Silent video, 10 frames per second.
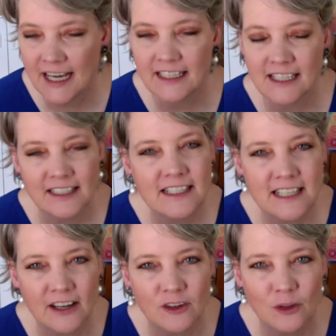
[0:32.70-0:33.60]
It's like the
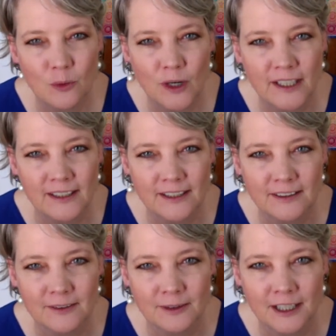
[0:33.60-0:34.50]
sound of the wind,
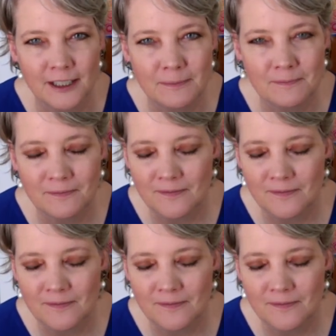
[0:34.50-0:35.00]
right?